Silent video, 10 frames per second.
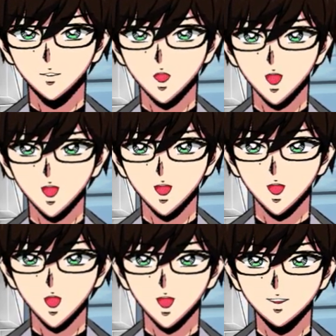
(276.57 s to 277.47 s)

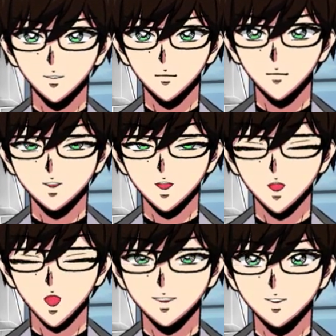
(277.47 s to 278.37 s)
still feel
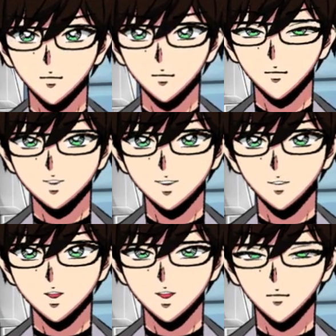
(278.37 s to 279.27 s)
like 3 to 4 of
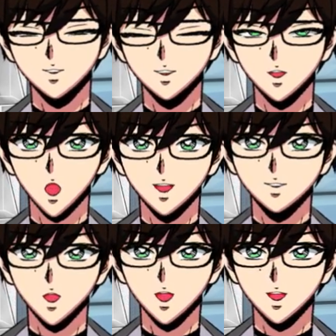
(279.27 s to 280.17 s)
Netherworld Depths
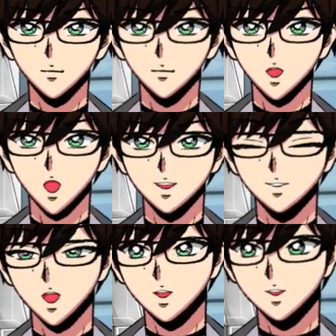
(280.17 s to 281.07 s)
is usually the
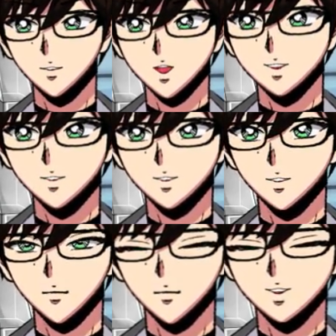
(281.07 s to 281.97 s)
right amount,
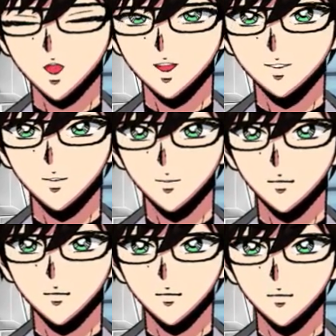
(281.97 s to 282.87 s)
but
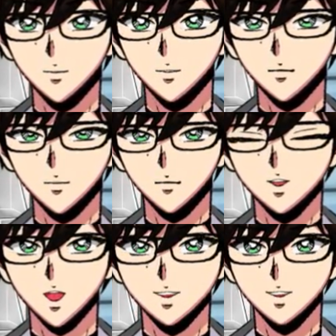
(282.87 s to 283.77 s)
with the
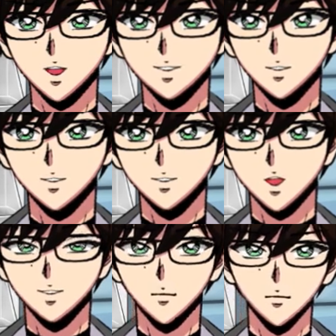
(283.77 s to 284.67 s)
current amount
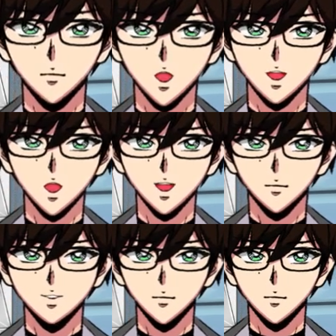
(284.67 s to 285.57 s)
of spirits I
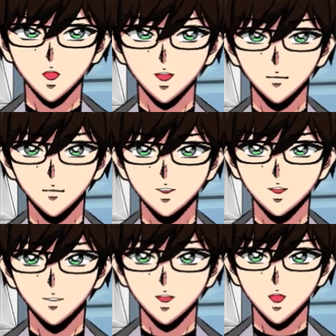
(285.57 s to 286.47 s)
run, I could see
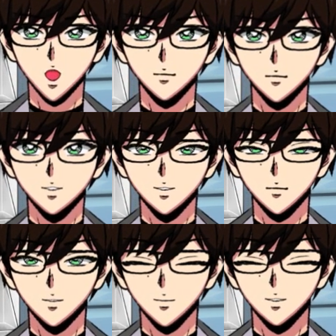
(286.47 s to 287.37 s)
myself drop to
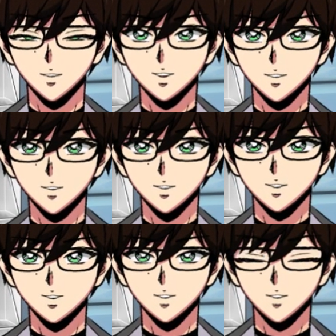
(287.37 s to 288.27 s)
2.
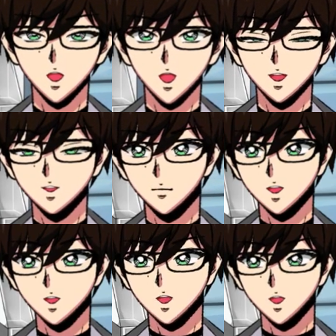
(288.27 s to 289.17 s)
I think there was like